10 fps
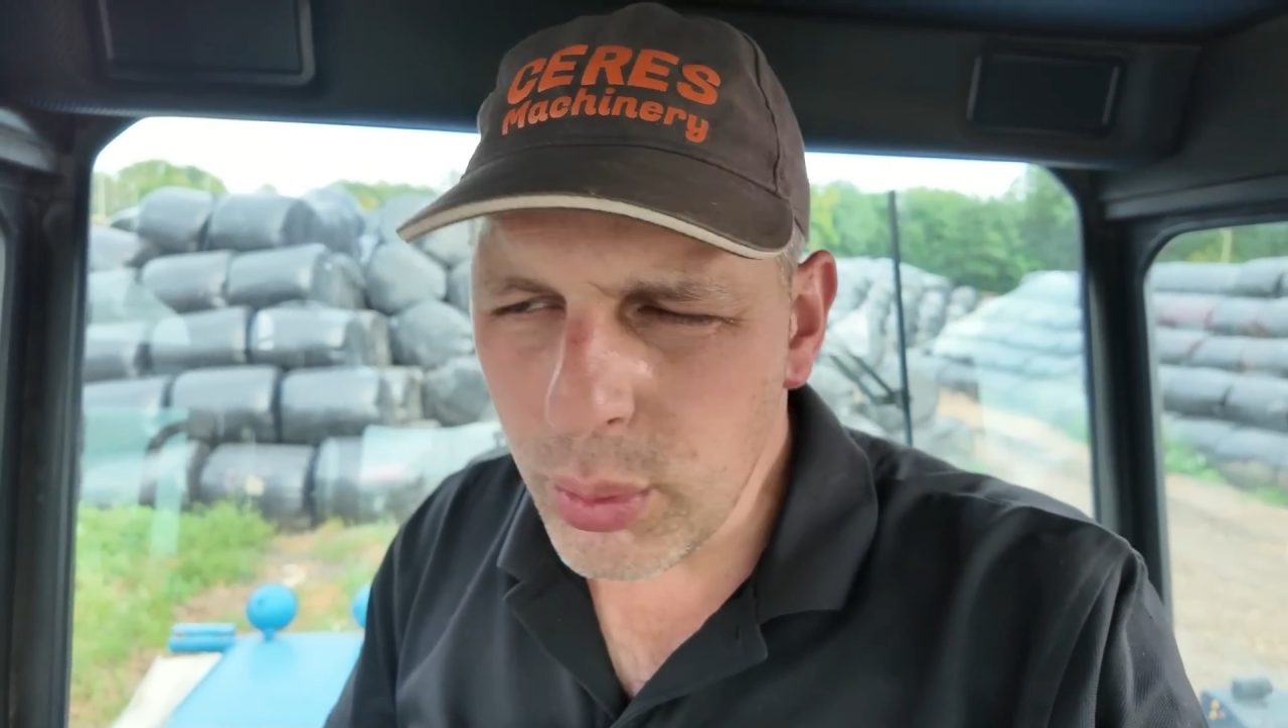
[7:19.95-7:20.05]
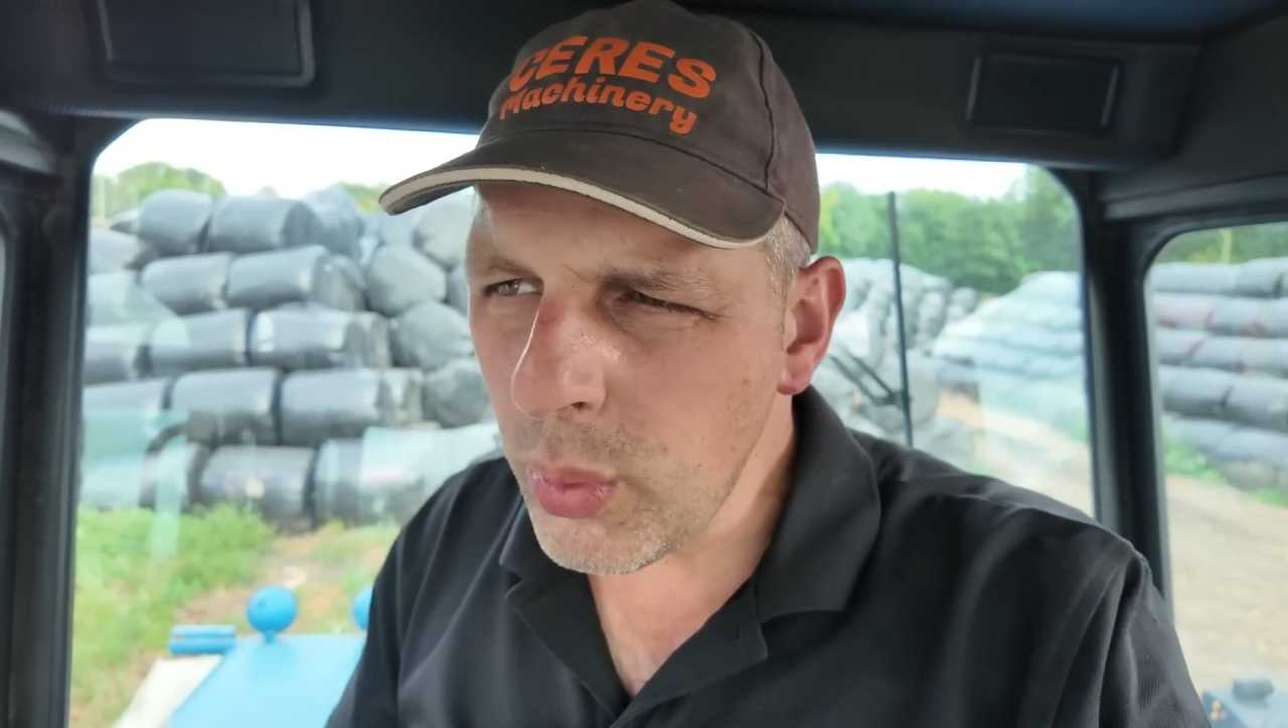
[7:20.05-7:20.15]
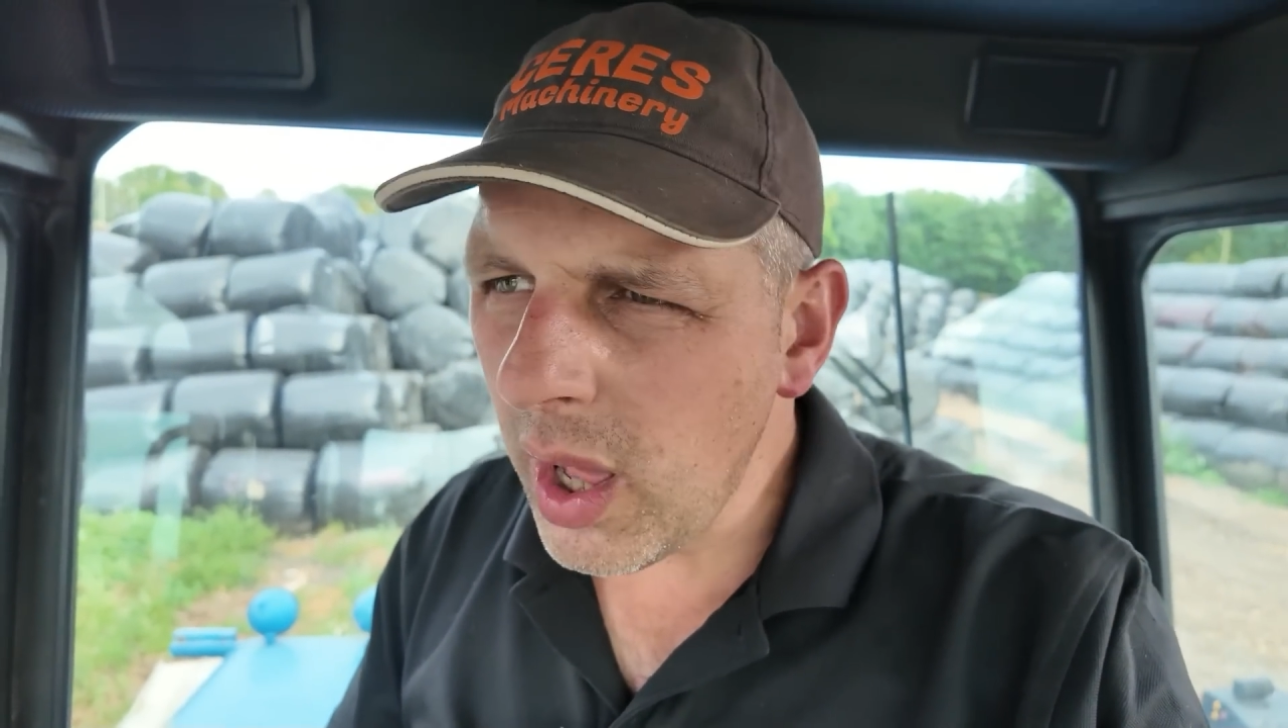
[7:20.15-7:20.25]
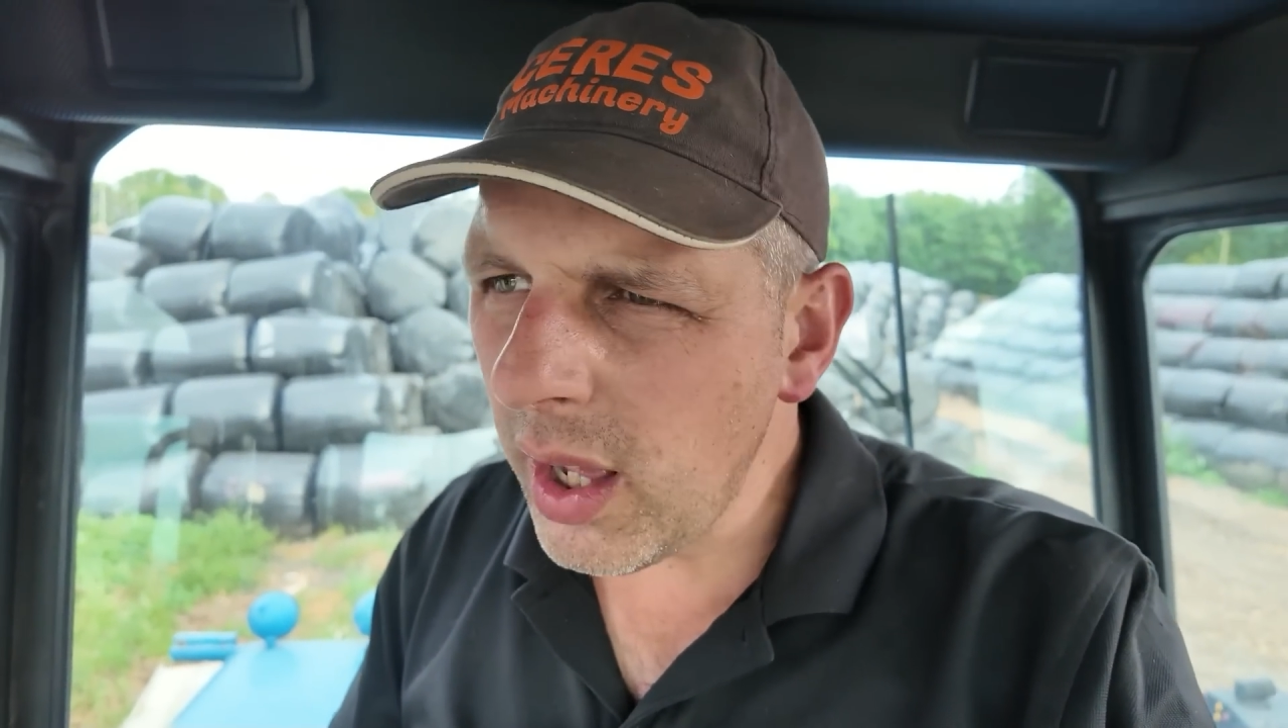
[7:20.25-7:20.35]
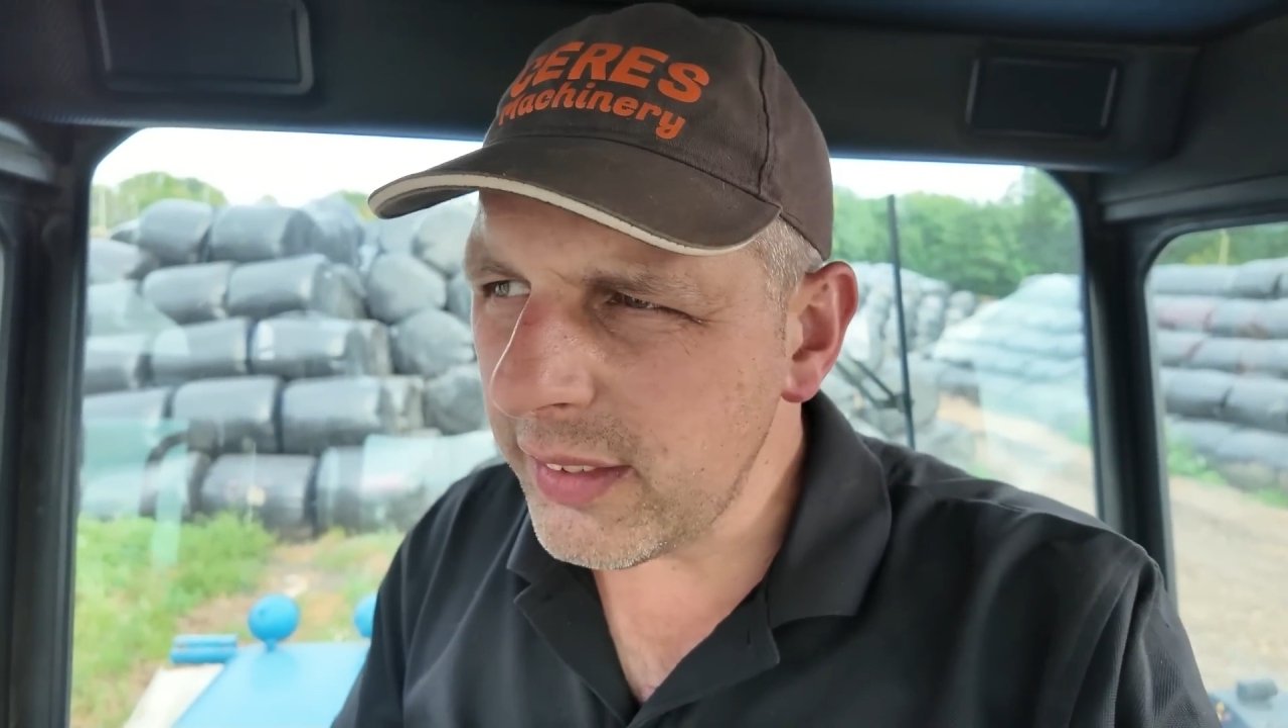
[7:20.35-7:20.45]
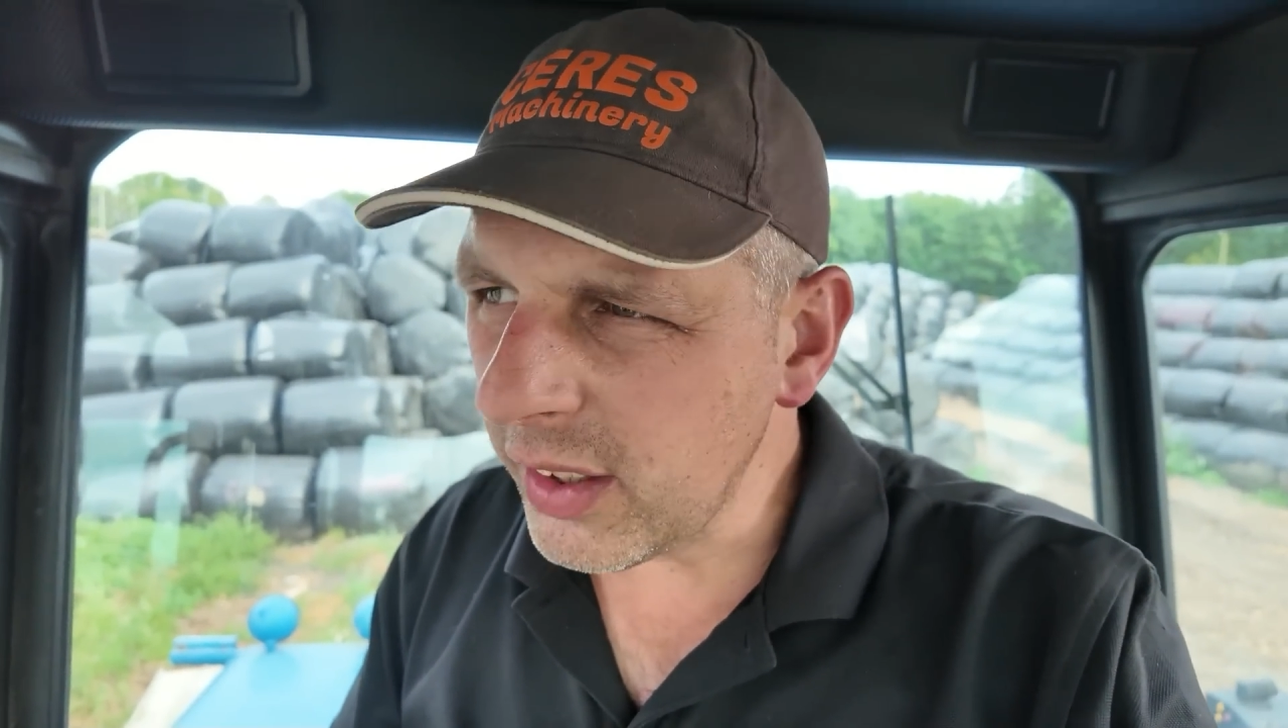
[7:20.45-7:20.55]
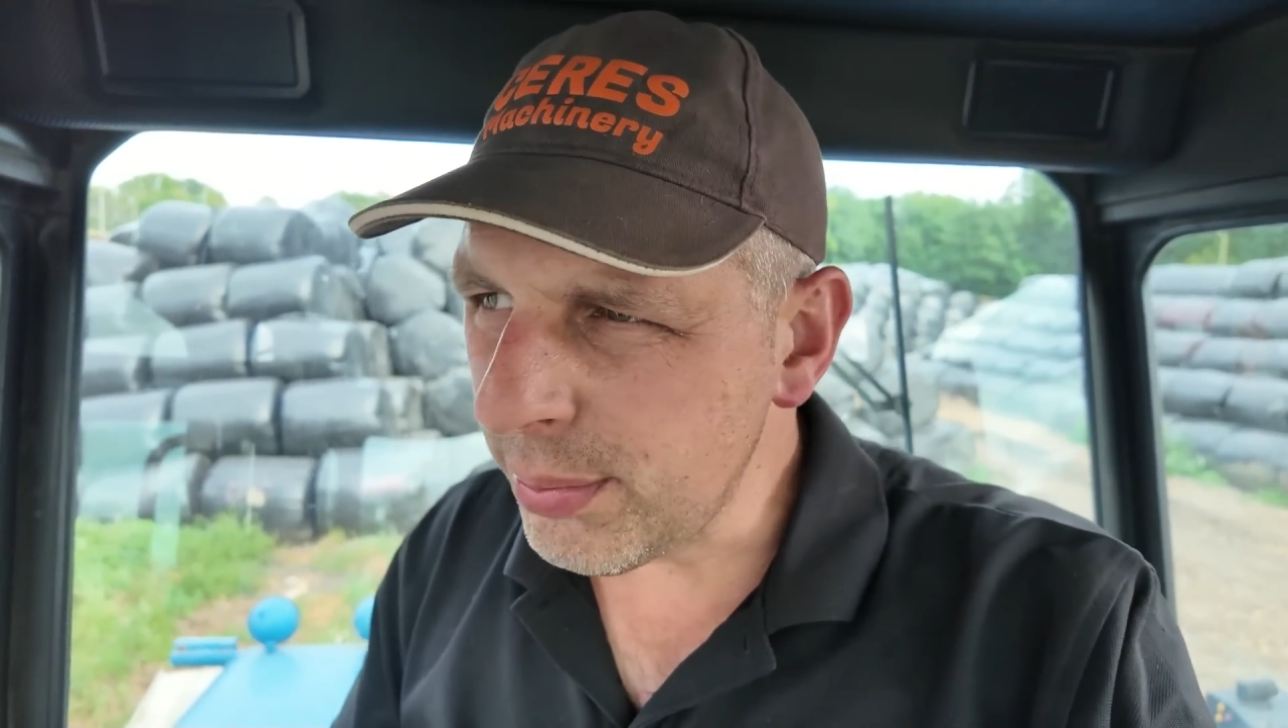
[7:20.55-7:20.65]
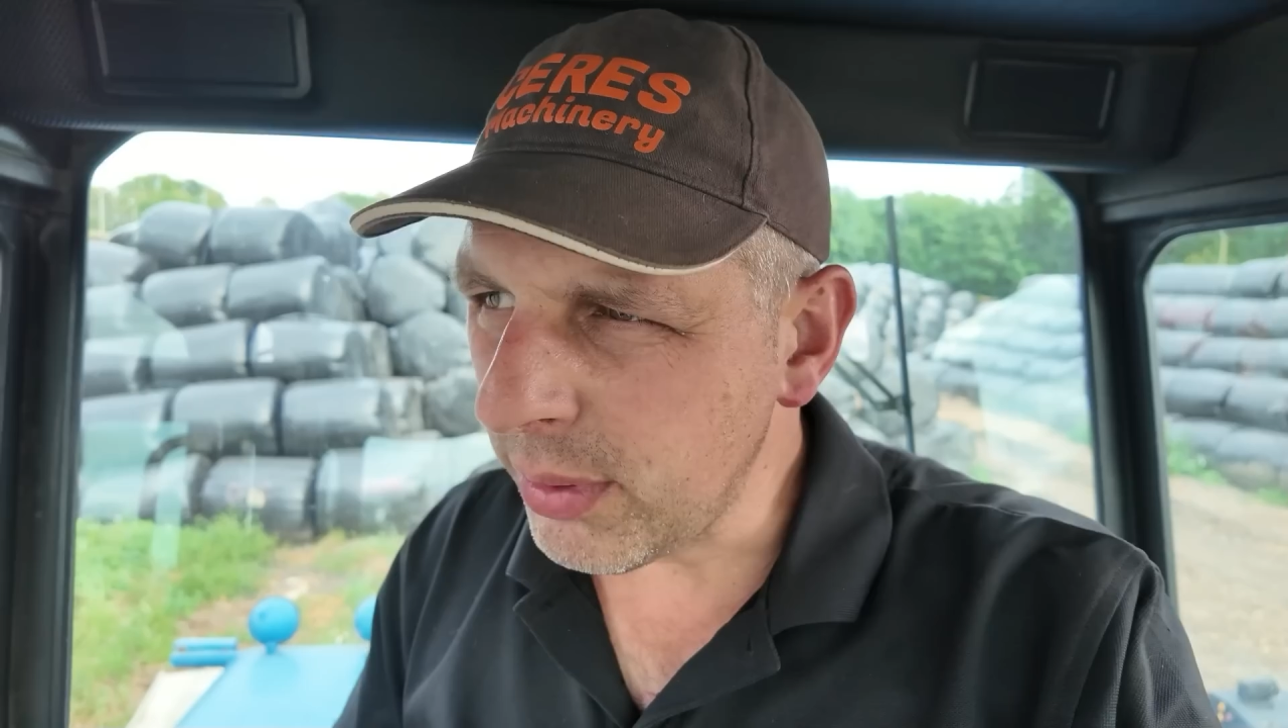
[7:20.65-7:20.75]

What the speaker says: all Arctics